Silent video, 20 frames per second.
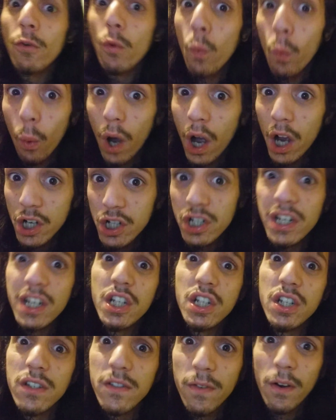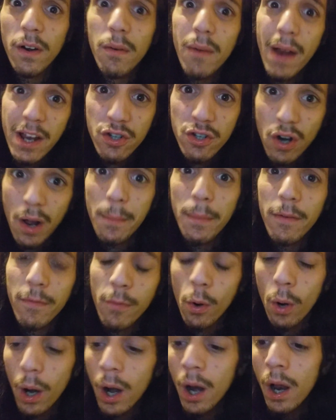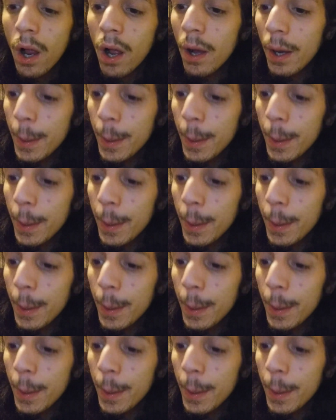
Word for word: washed dishes for a restaurant before,